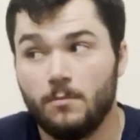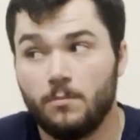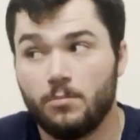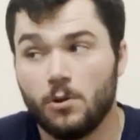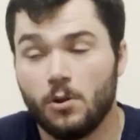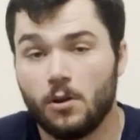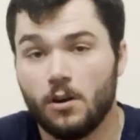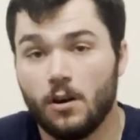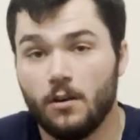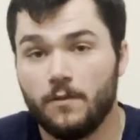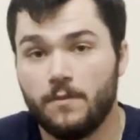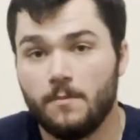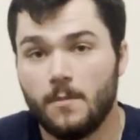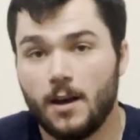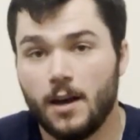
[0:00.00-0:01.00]
broke off
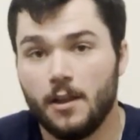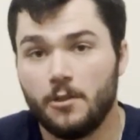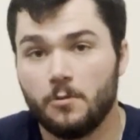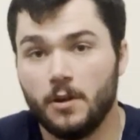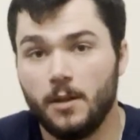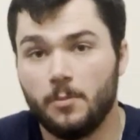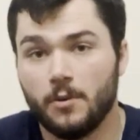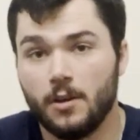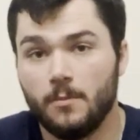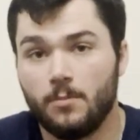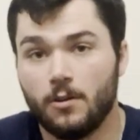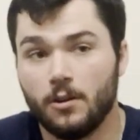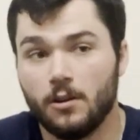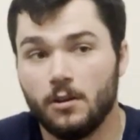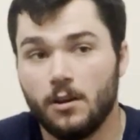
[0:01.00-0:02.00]
my 3D printed
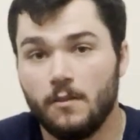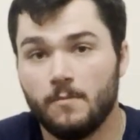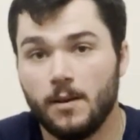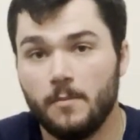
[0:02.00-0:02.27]
part of my